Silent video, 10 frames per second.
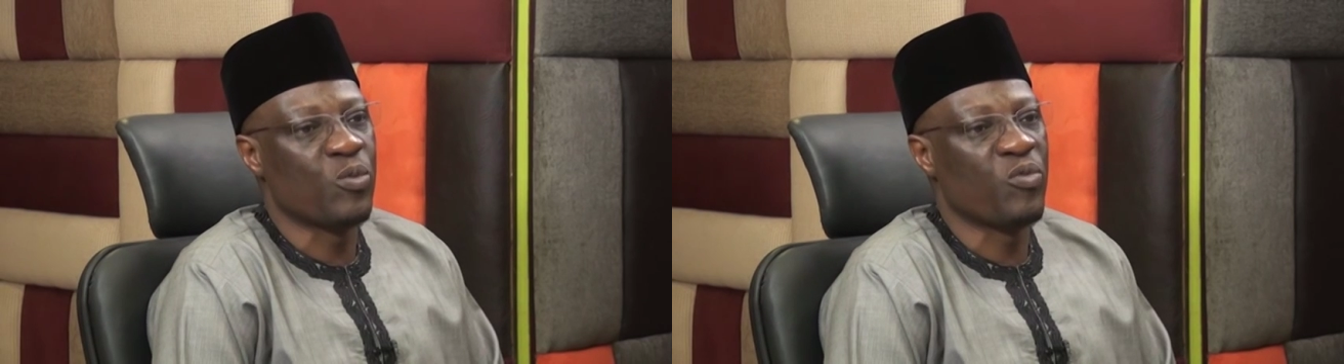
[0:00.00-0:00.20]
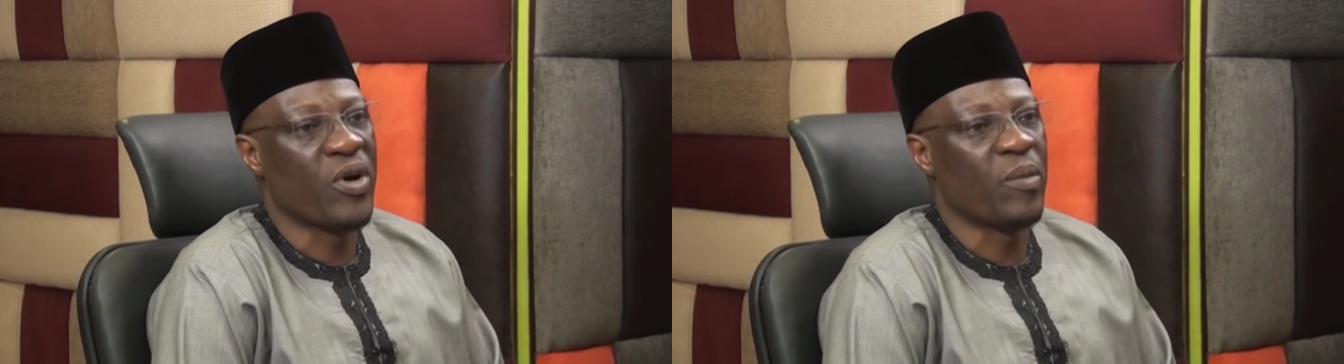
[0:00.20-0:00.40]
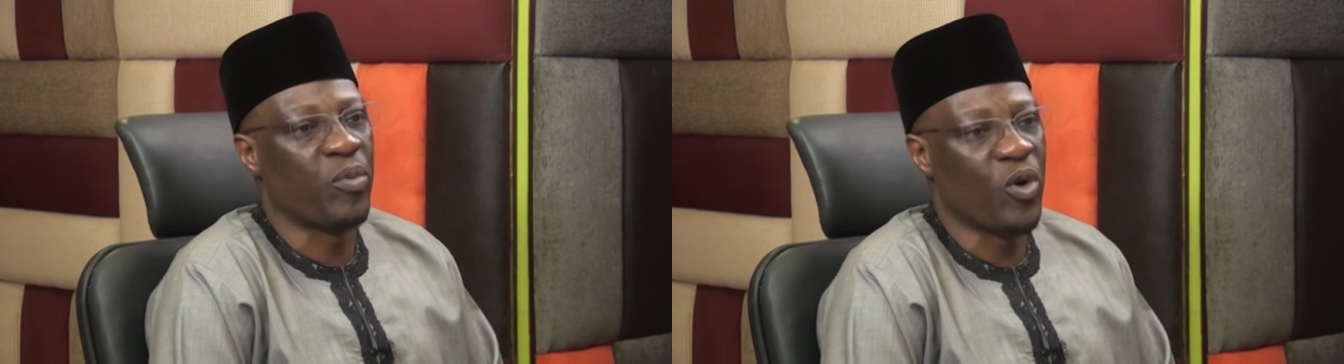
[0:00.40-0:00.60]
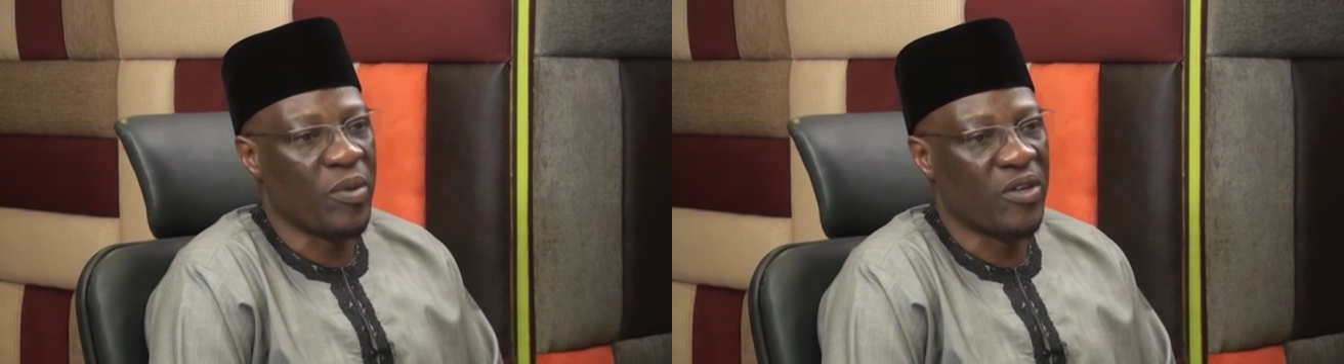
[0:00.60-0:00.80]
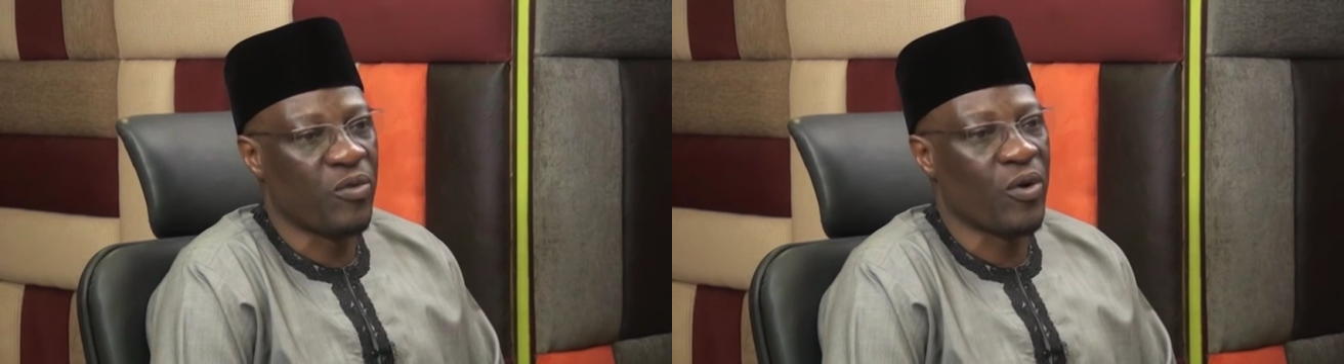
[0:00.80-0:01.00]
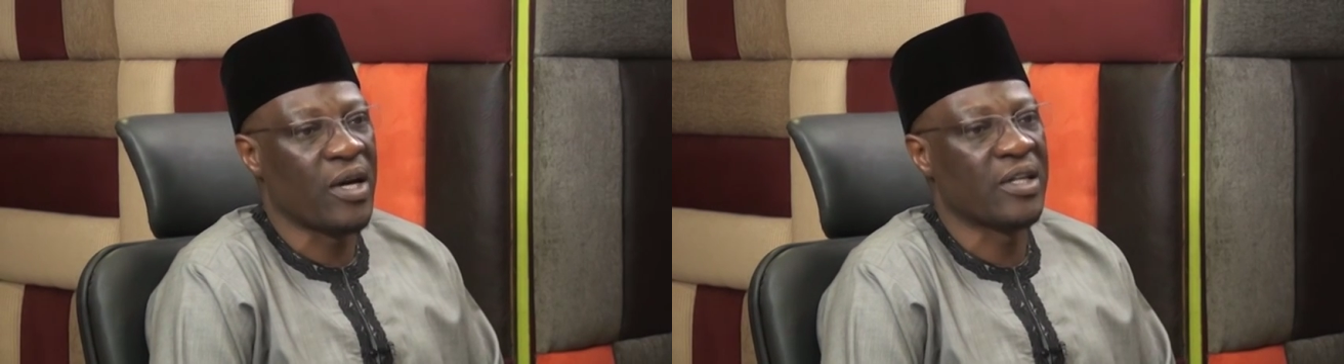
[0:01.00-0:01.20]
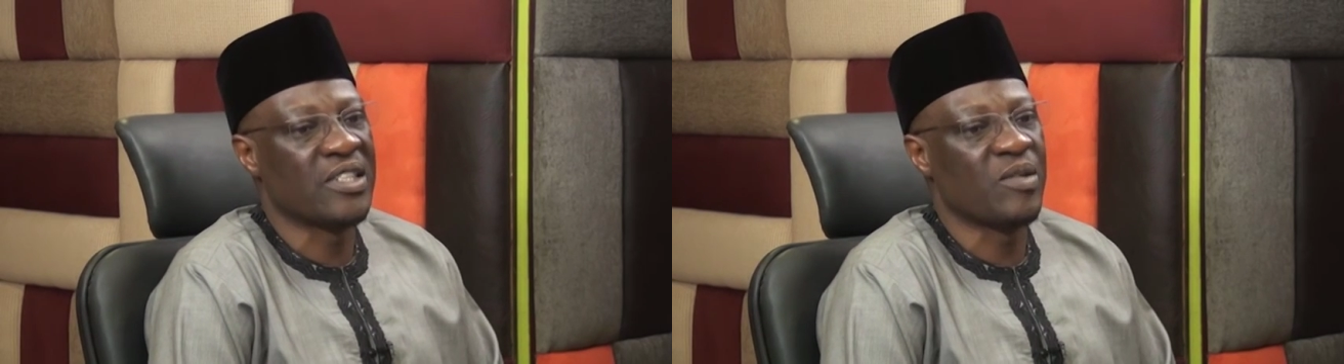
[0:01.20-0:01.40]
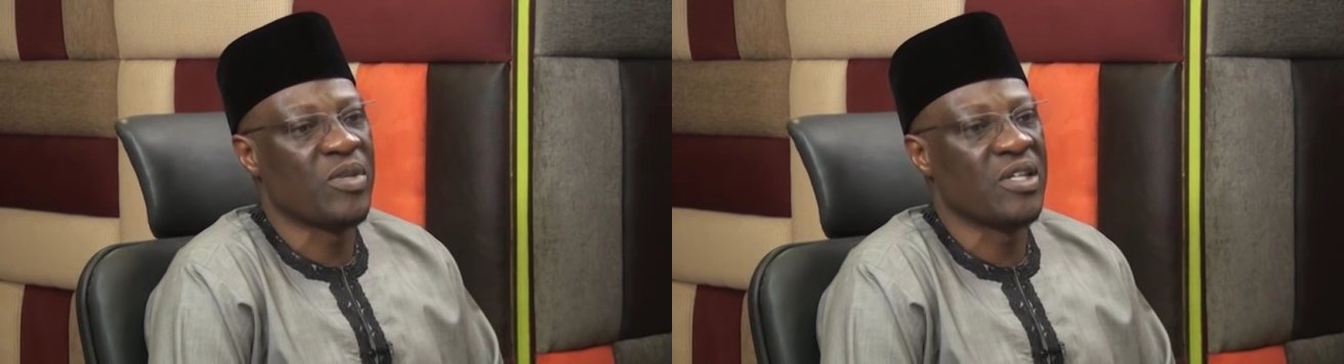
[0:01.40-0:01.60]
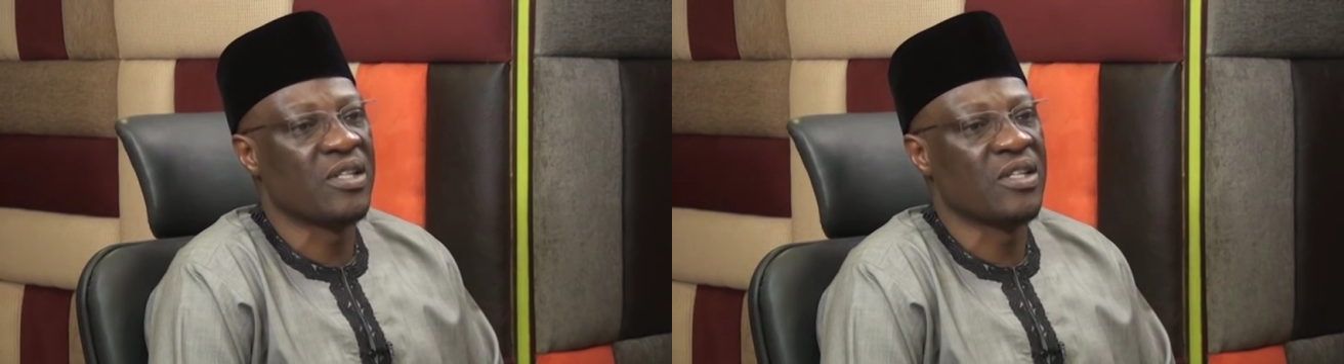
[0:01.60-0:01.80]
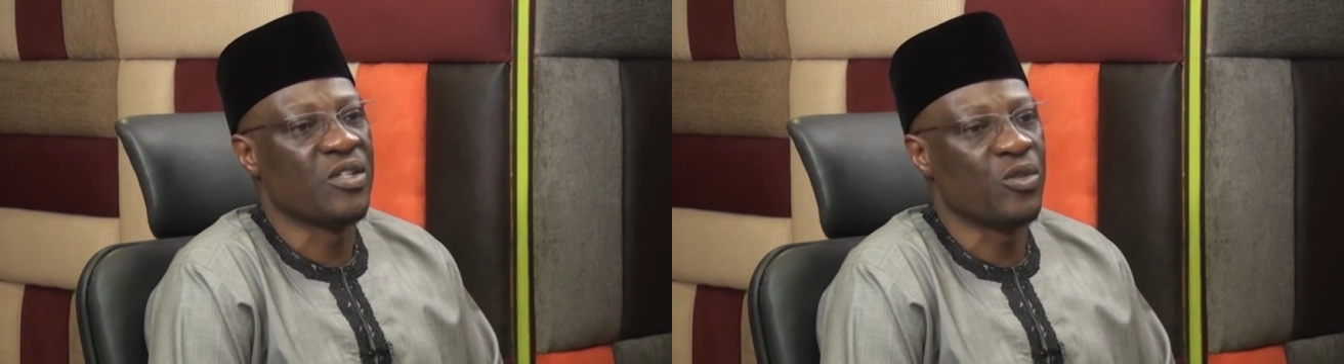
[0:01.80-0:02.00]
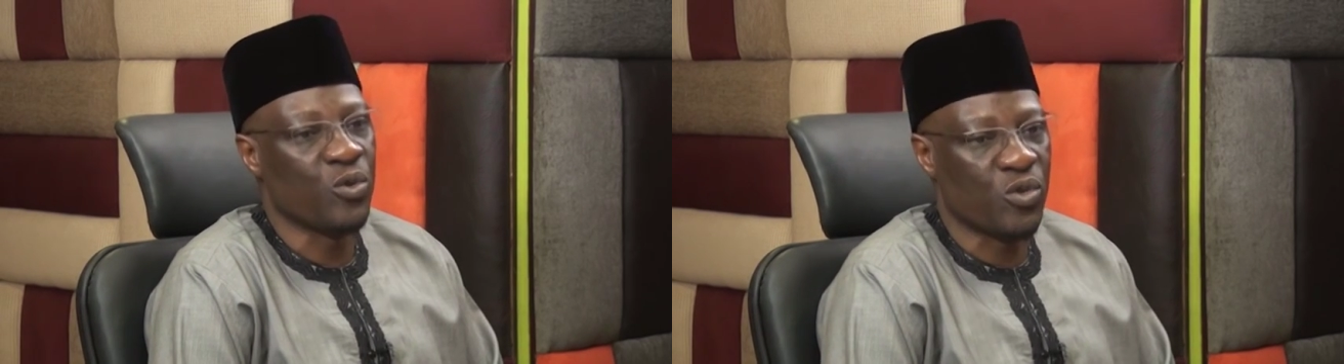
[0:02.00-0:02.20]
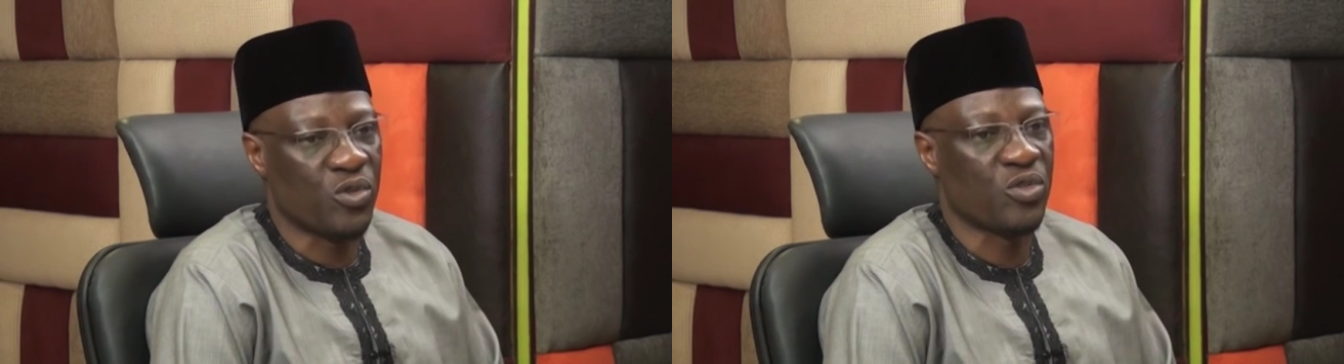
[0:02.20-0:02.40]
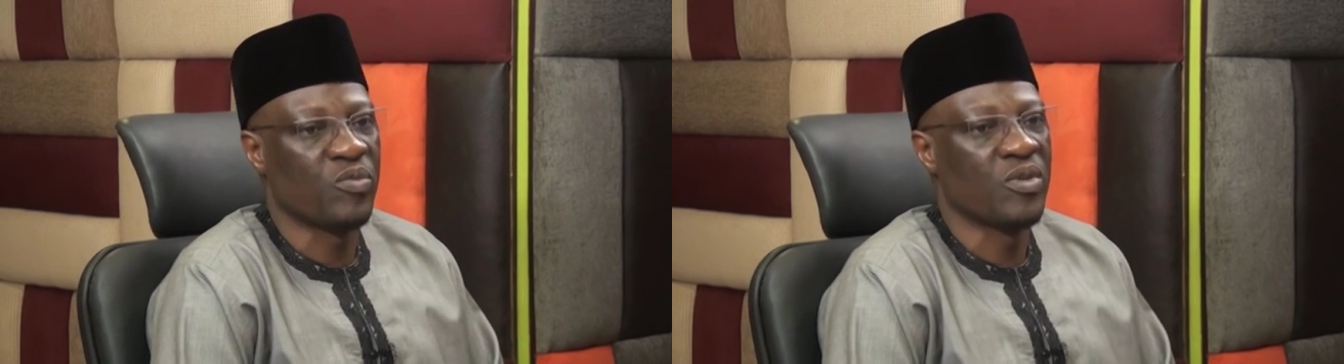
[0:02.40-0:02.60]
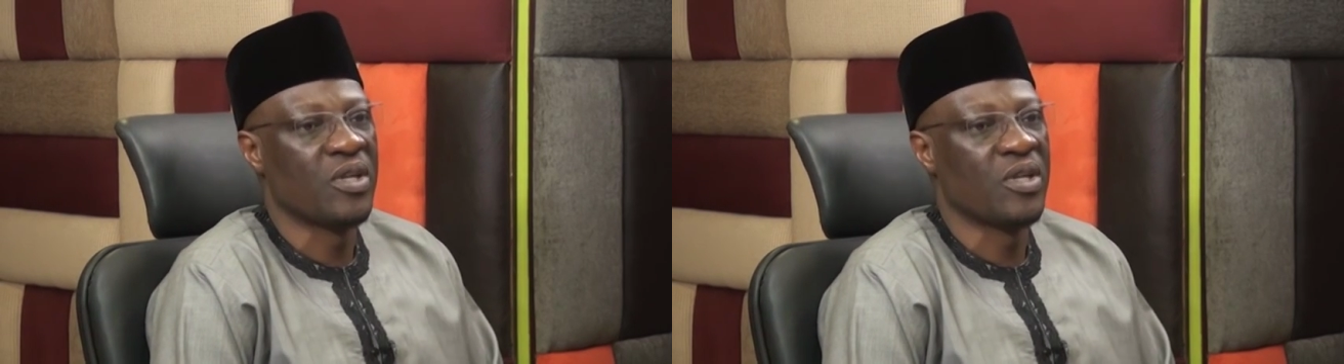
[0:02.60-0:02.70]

room for employment for our teeming youths.